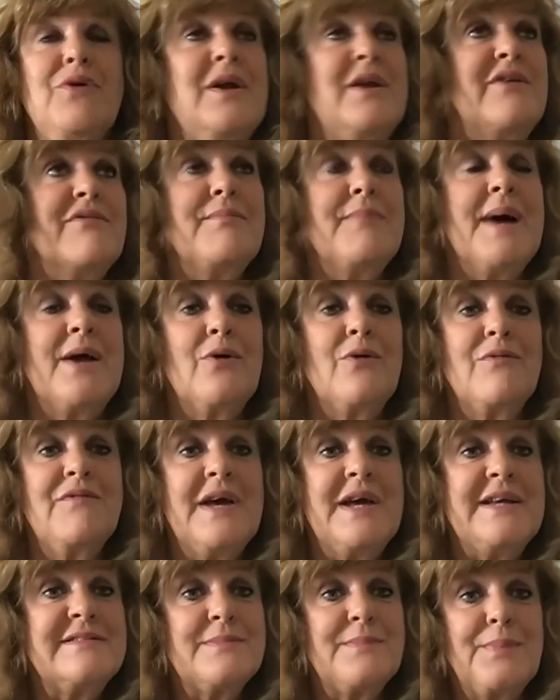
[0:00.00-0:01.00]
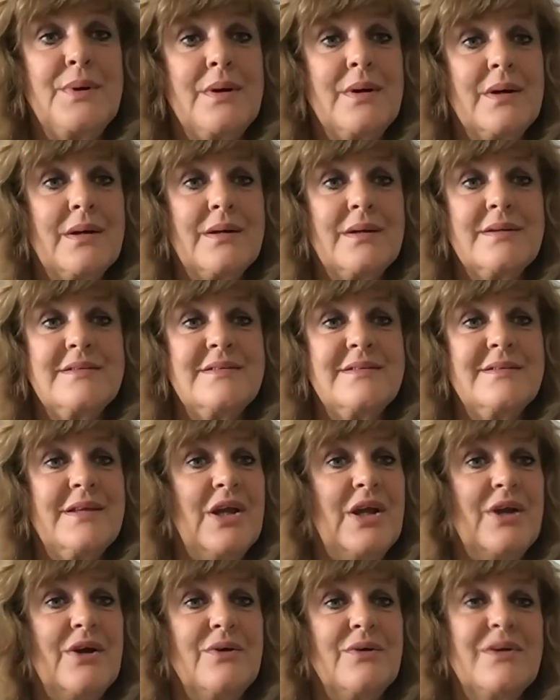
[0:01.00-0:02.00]
friend of mine on Facebook,
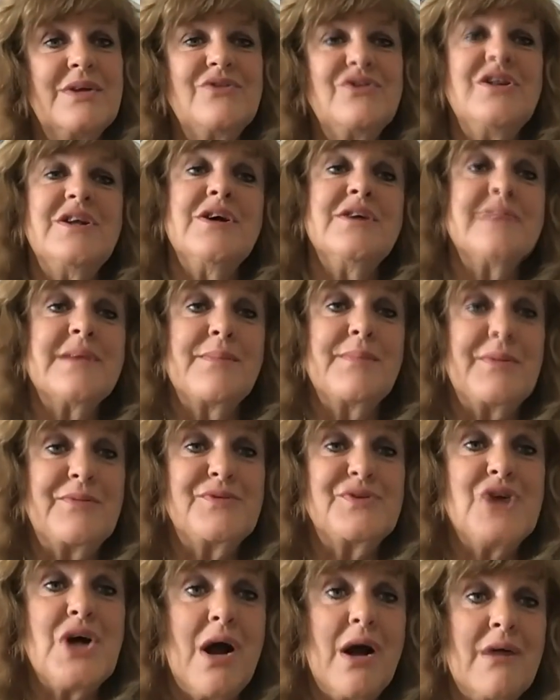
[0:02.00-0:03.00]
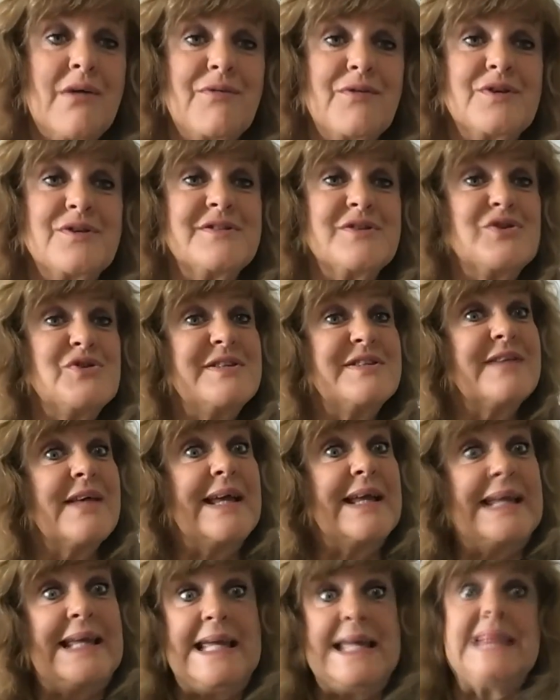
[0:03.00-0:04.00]
you know, she knows I'm a photographer, so she's
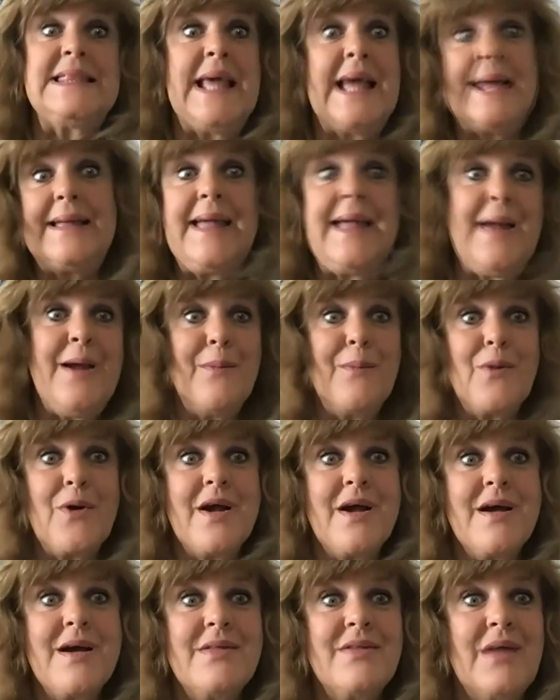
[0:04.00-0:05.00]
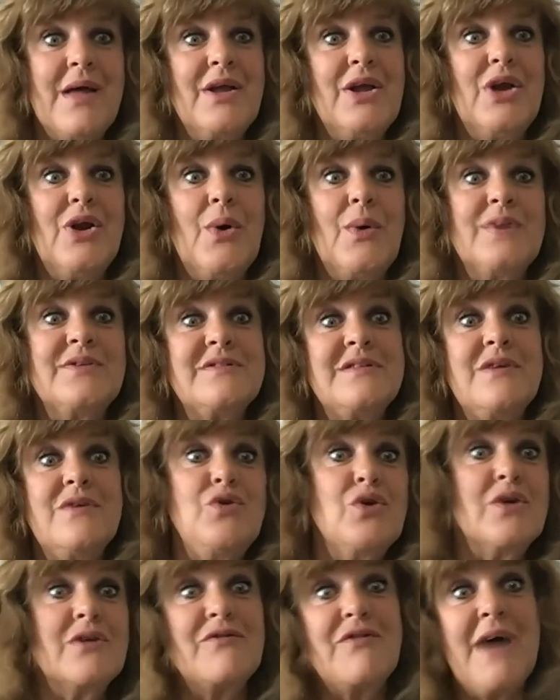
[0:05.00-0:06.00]
like, get that camera you know, and see
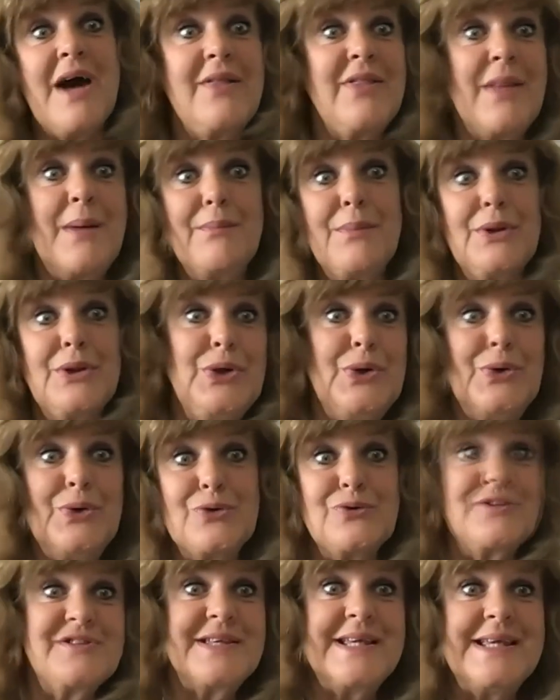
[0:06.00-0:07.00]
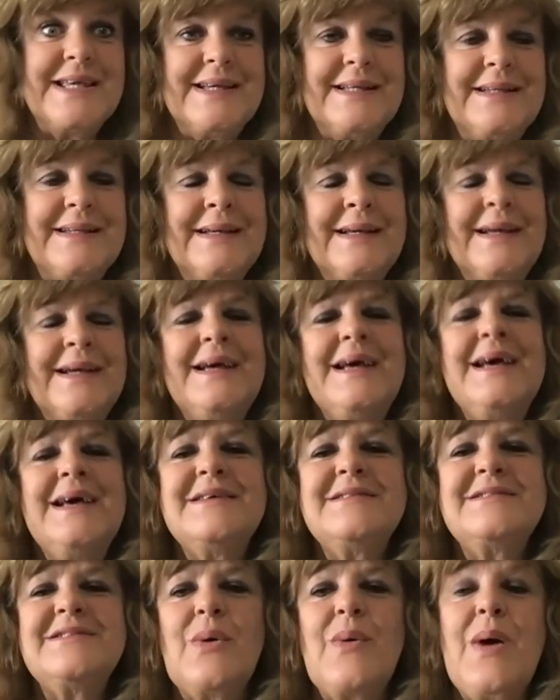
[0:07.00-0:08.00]
if you can find that balloon or see it.
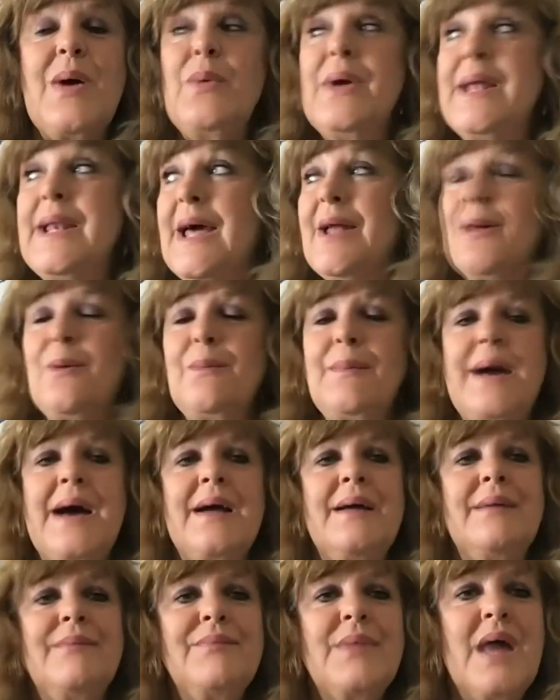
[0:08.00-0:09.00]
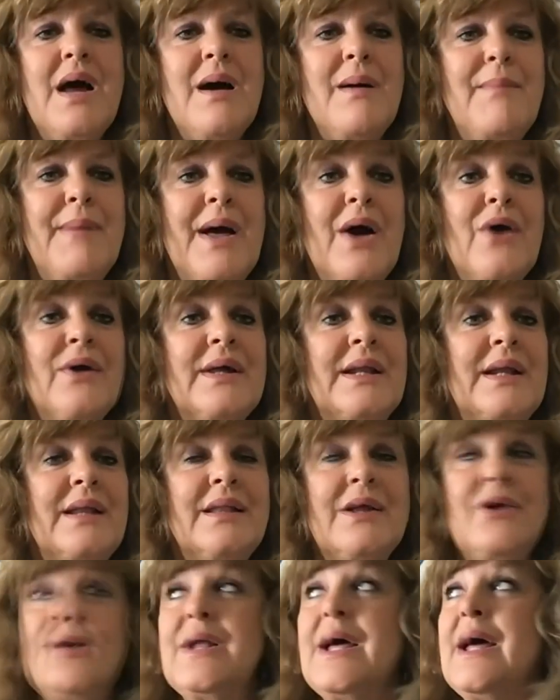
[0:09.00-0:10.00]
So I went out on my uh, balcony
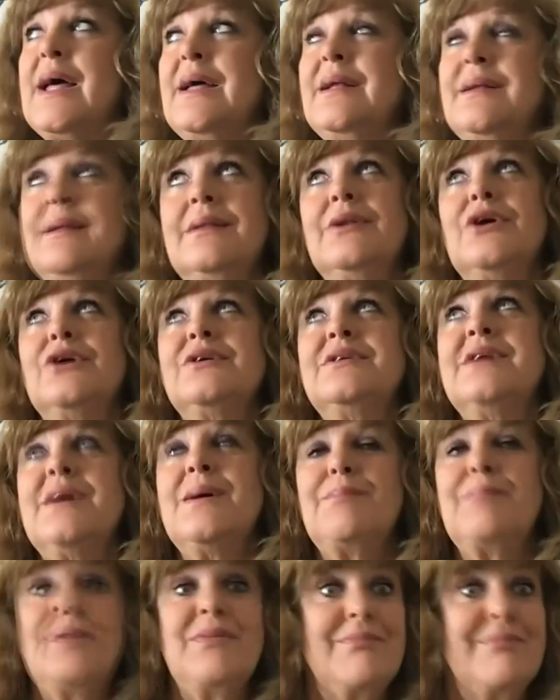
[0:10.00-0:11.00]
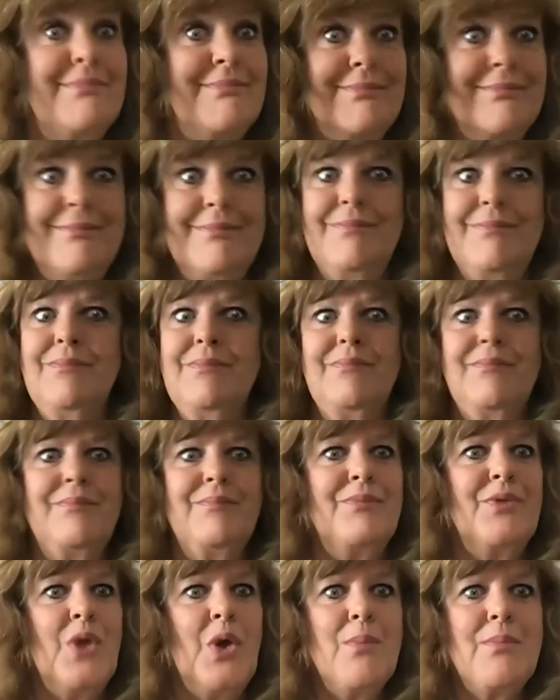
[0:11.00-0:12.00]
there and I had looked up and
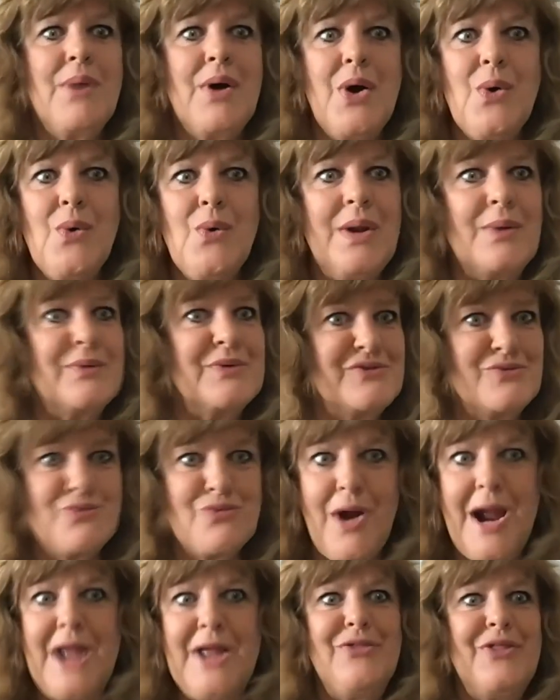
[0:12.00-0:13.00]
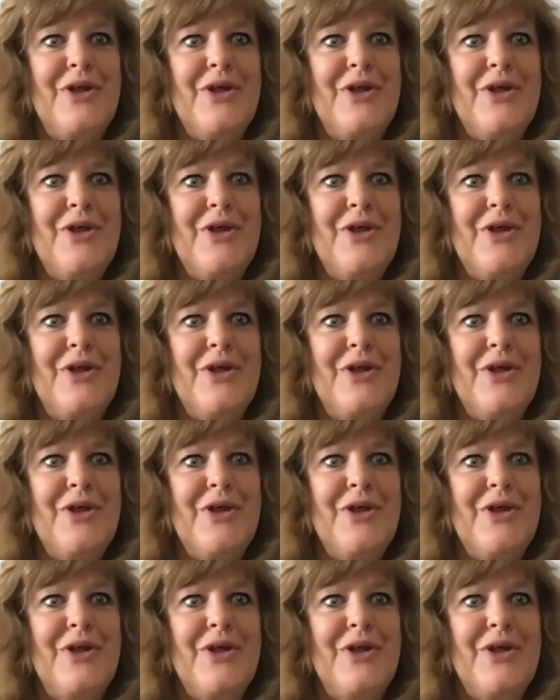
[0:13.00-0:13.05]
lo and behold, it was right